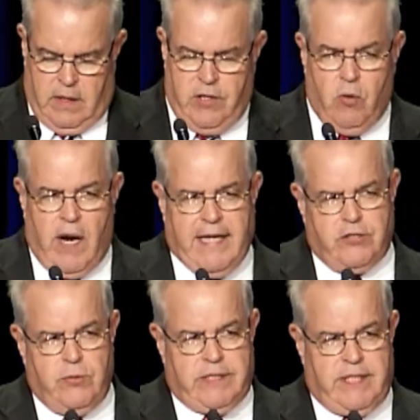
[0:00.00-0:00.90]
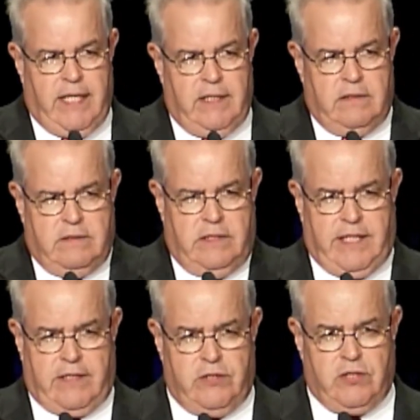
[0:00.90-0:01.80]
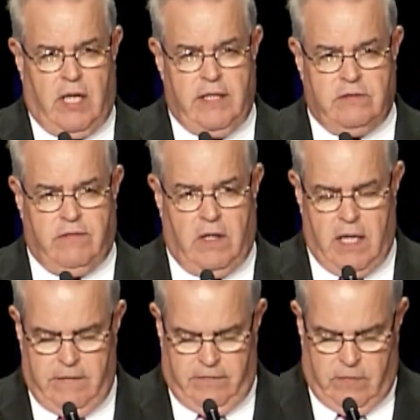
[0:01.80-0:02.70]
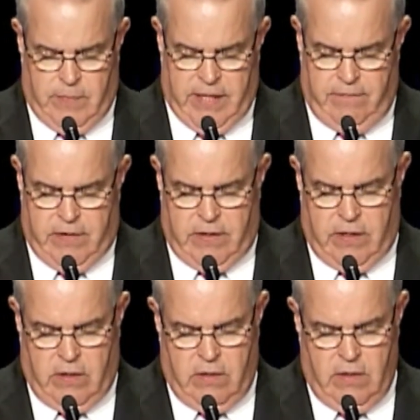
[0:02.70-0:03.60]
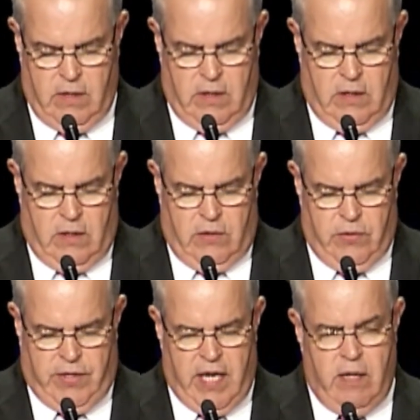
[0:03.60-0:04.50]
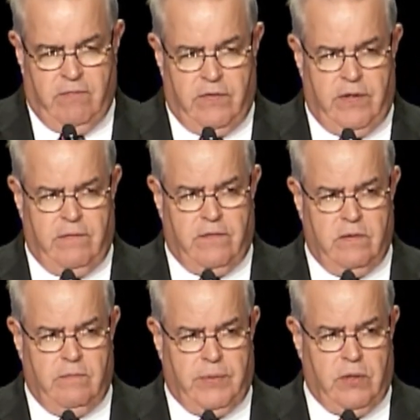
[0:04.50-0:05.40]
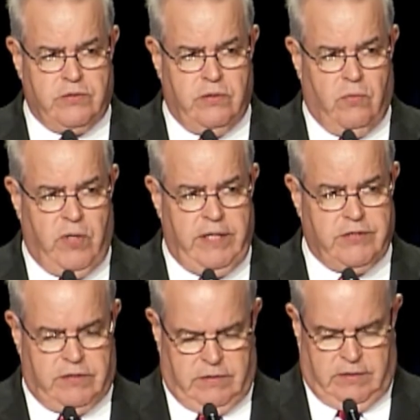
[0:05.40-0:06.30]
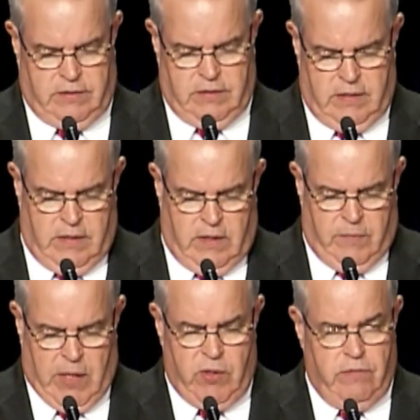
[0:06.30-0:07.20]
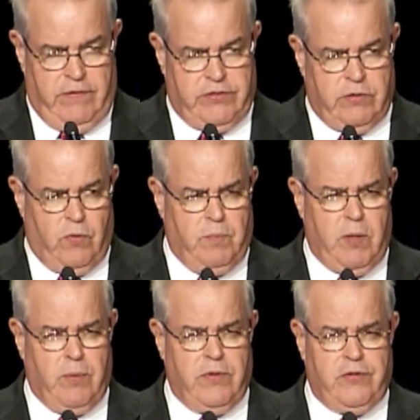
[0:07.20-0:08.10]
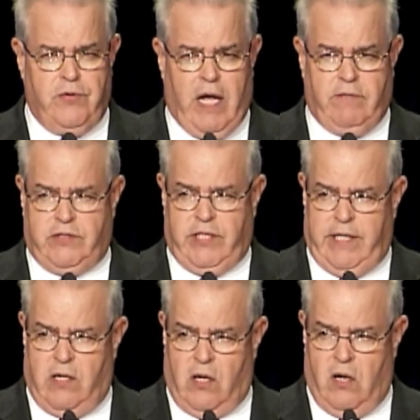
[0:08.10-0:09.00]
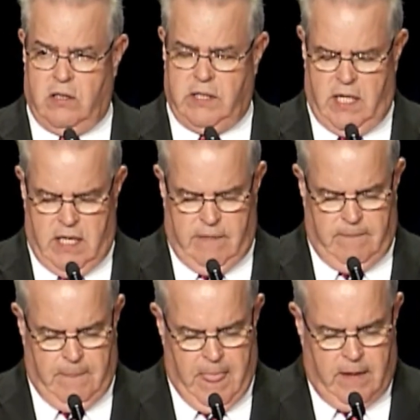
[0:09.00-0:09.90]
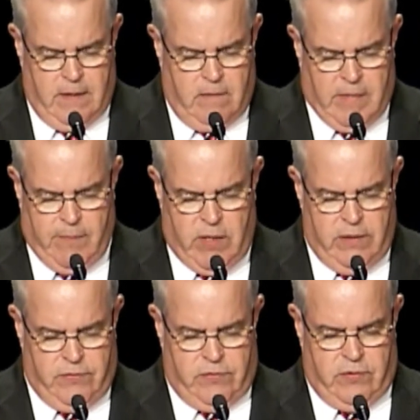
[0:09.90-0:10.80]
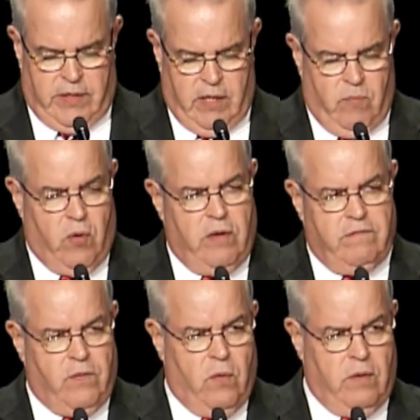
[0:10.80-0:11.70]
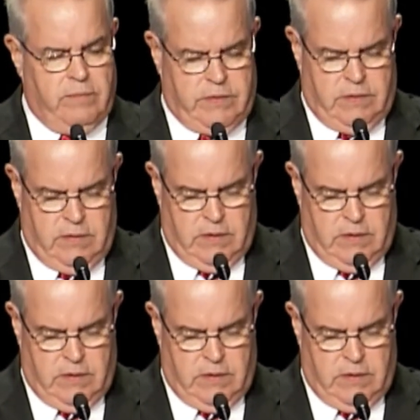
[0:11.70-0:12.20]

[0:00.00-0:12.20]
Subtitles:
and you were asked to attend the Texas Alliance for Life benefit dinner, you came for different personal reasons. Maybe to visit with people that you haven't seen in a long time. Maybe to get more informed.